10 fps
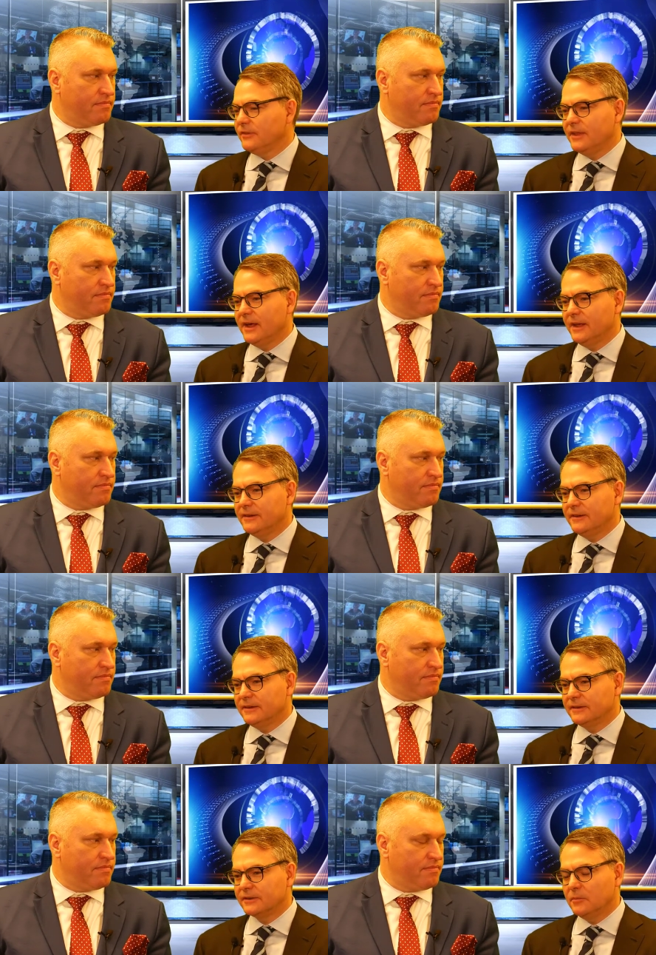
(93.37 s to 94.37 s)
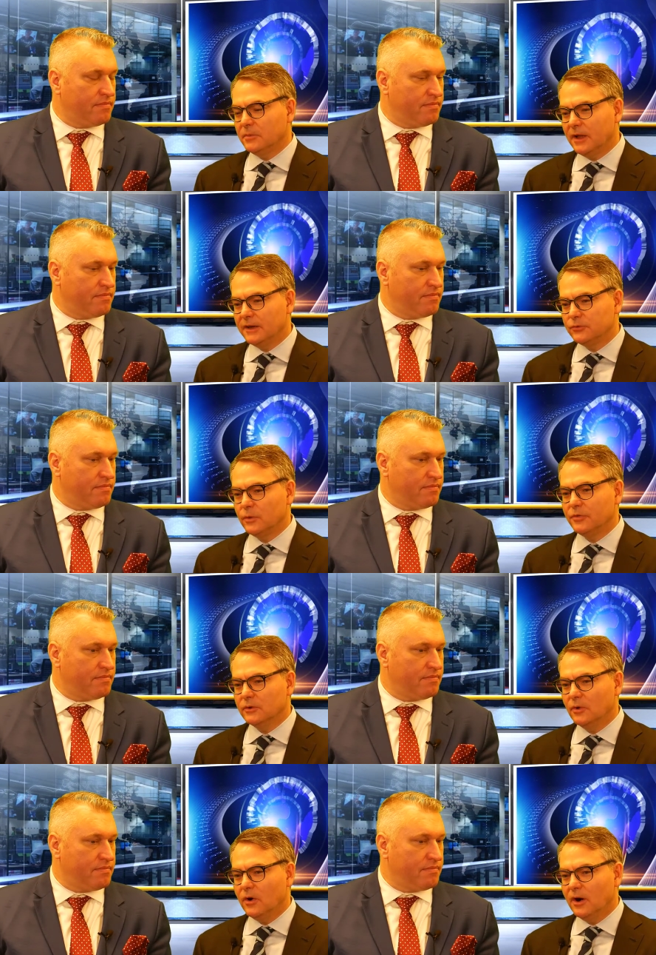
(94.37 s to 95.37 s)
Speaker 1: that uh, complies with the
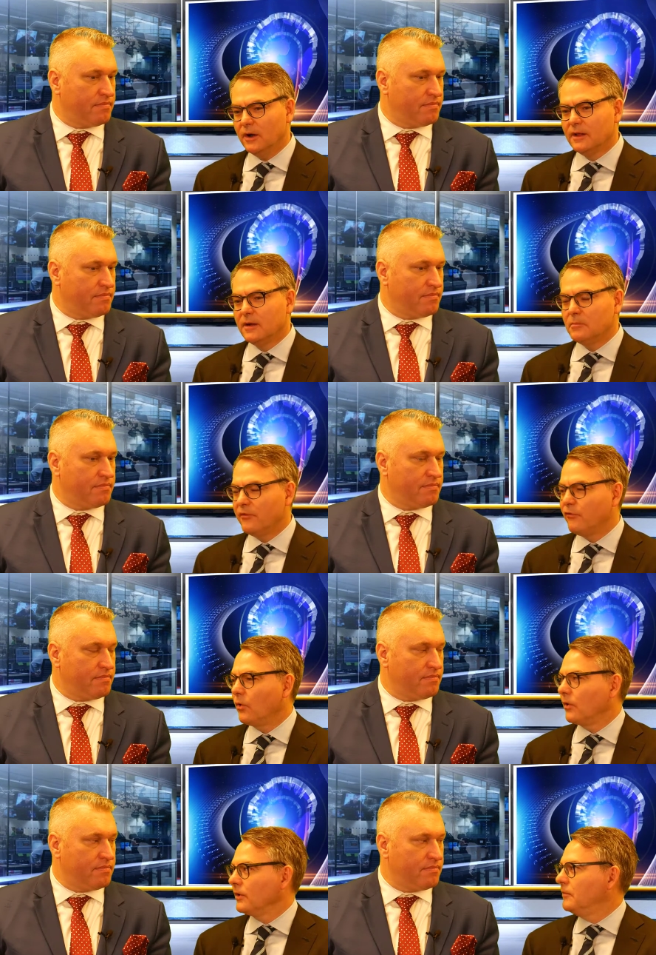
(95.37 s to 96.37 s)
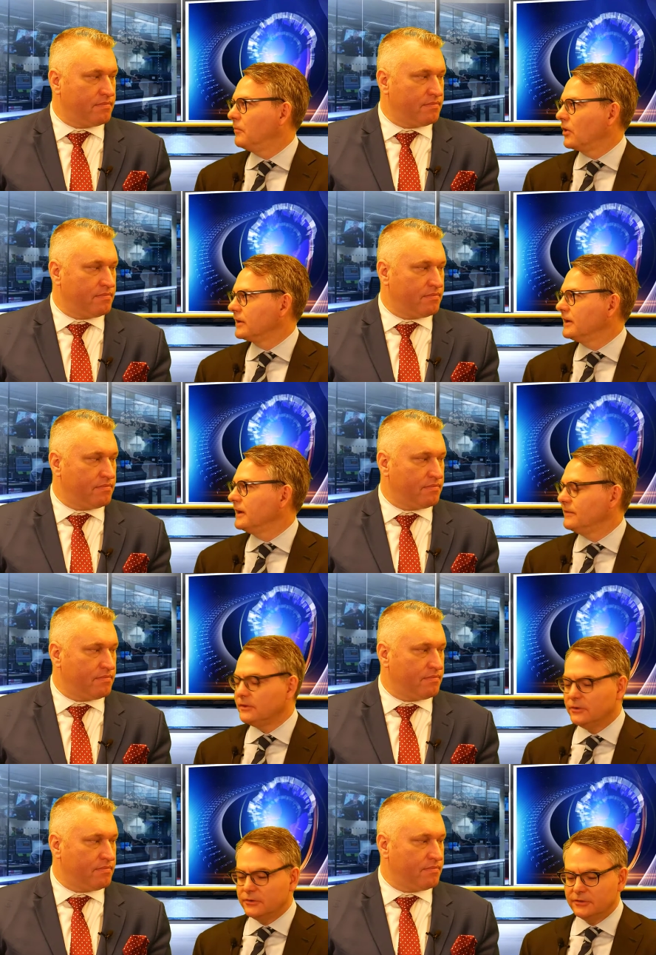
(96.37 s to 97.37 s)
law before embarking on the
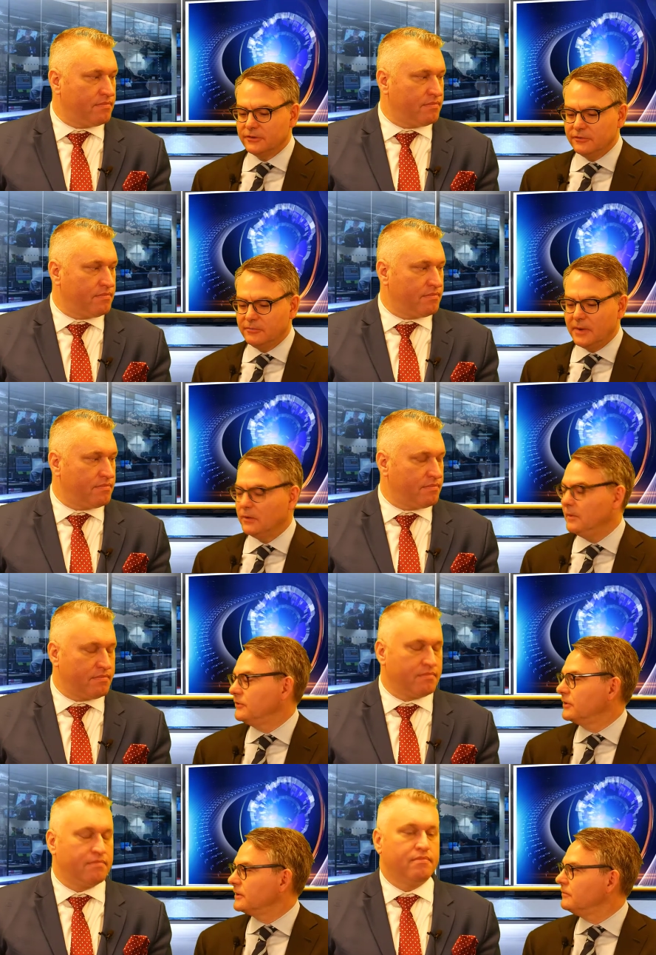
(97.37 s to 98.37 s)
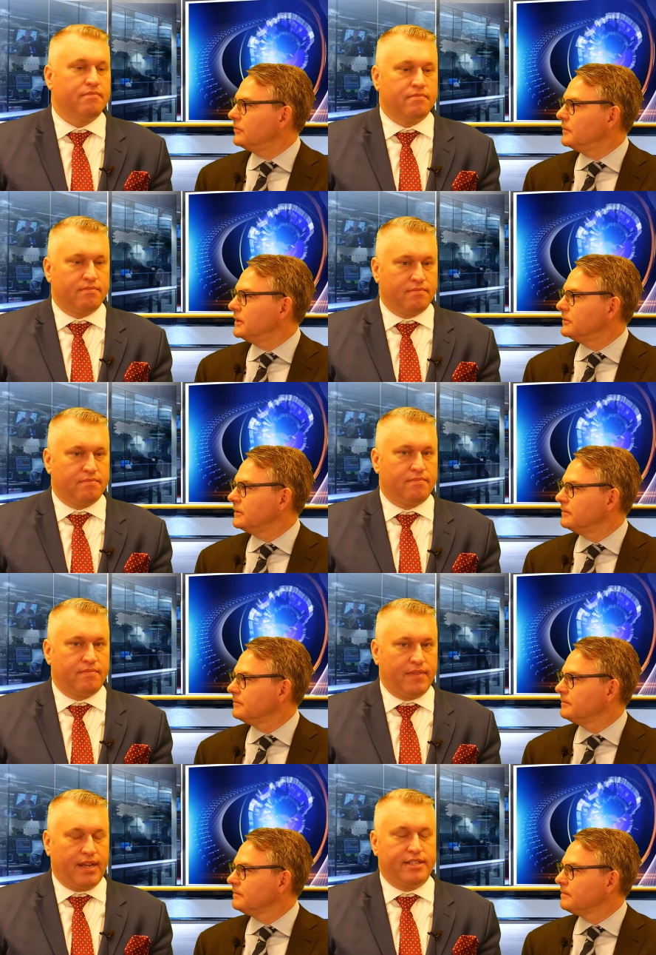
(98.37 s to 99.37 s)
use of biometric information.
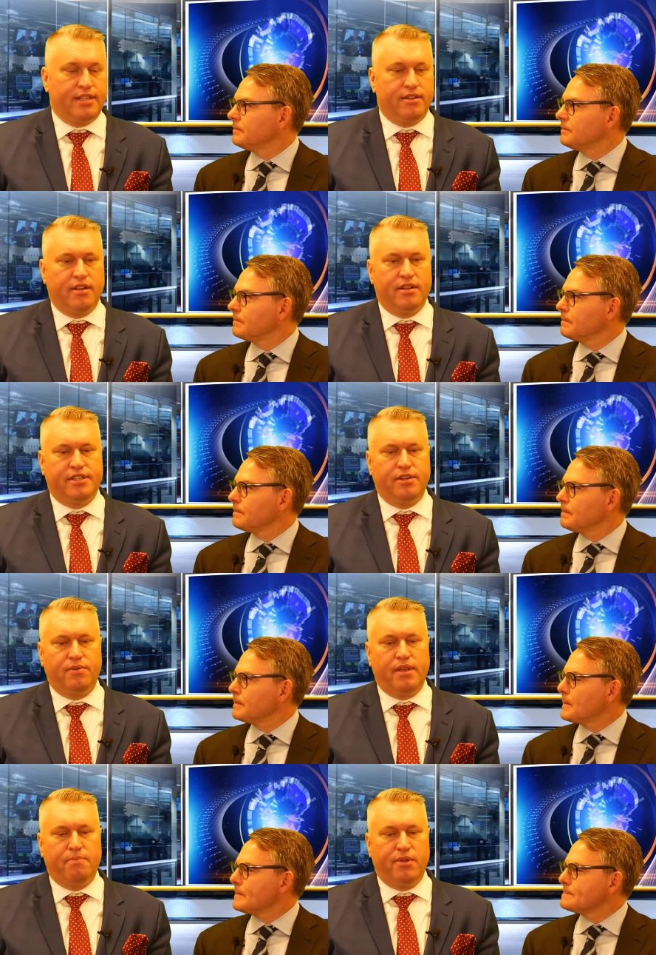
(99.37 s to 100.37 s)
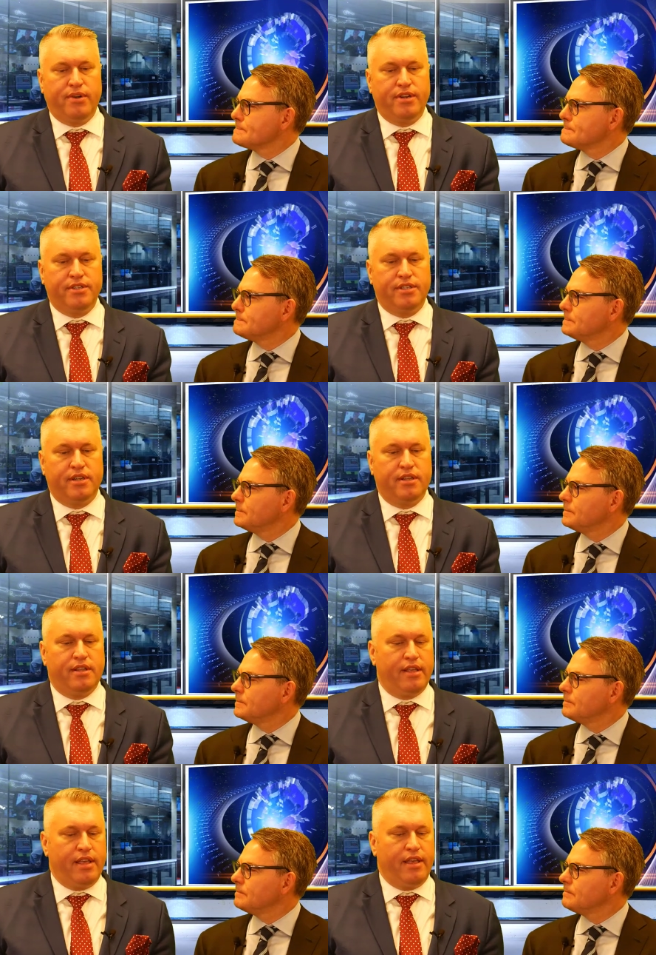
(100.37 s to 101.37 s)
Speaker 2: Uh, so, so employers,
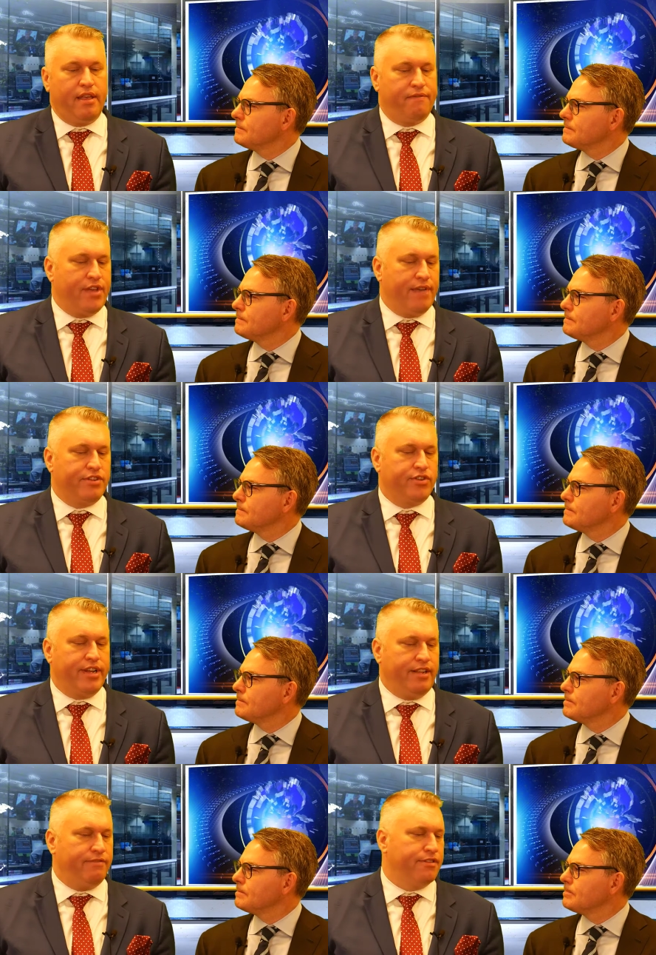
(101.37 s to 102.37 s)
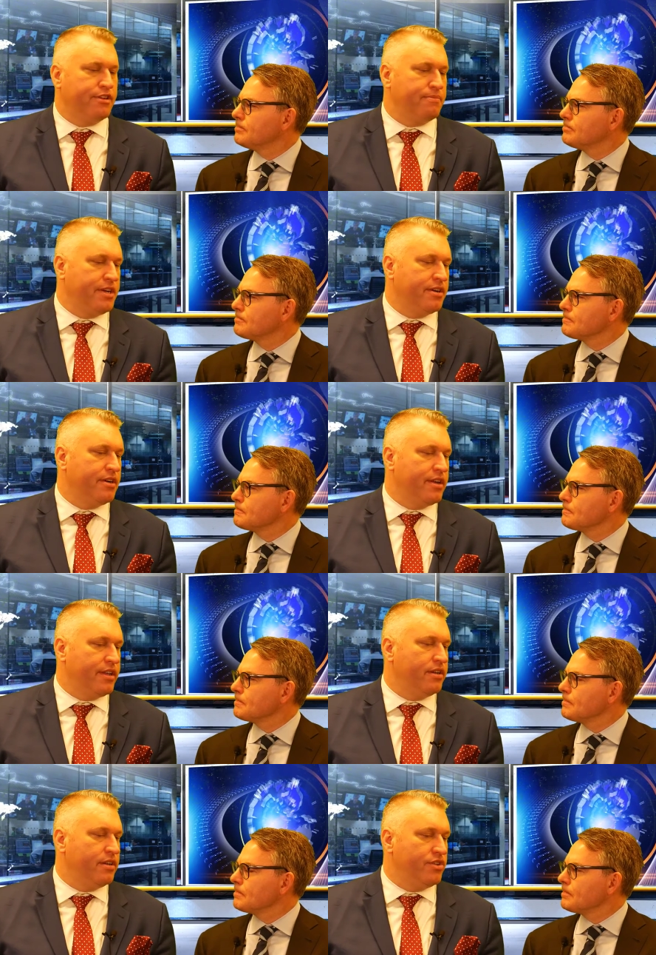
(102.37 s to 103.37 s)
if you have a trading firm here
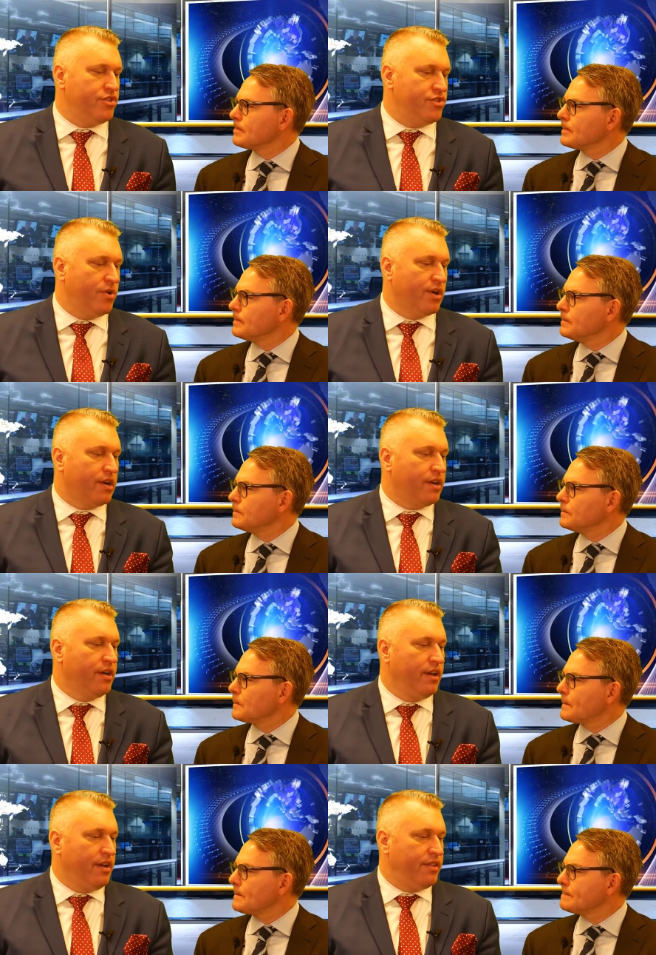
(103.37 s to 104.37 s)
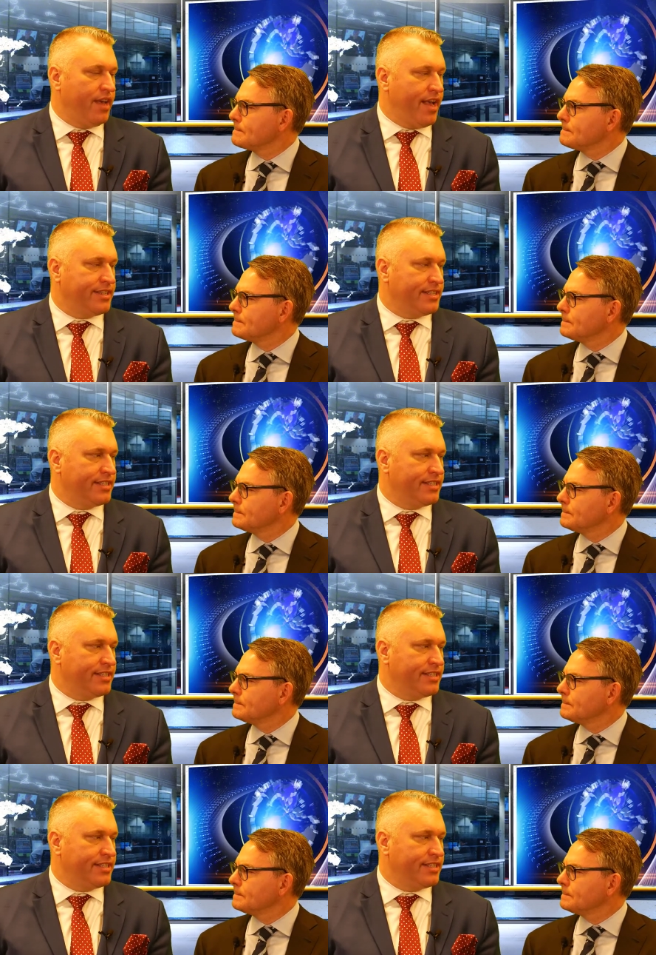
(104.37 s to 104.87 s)
in New York that has a